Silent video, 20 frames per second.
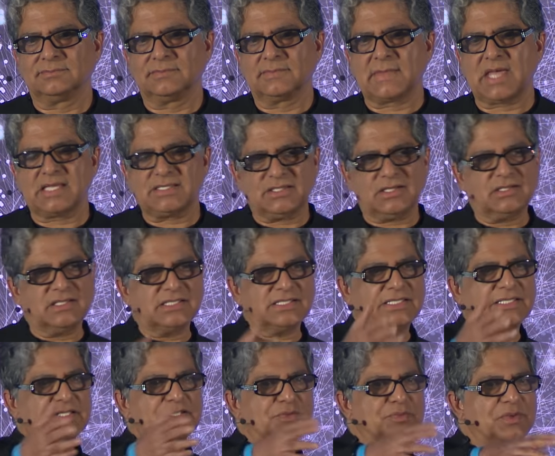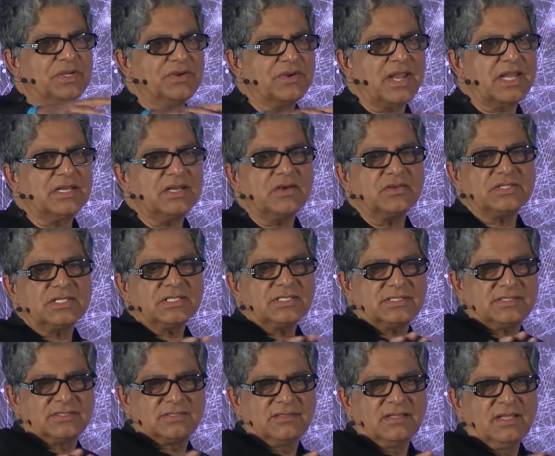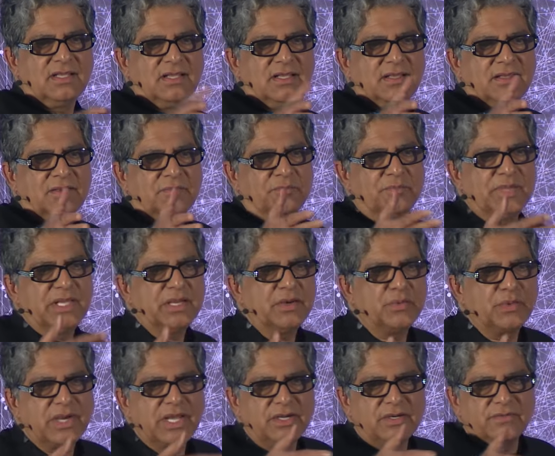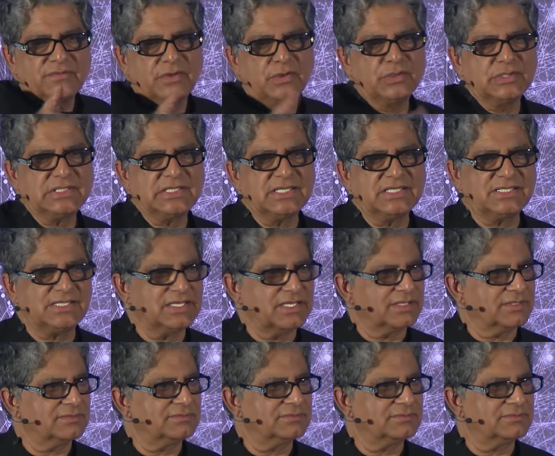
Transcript: As you're listening to me right now, just be aware of who's listening.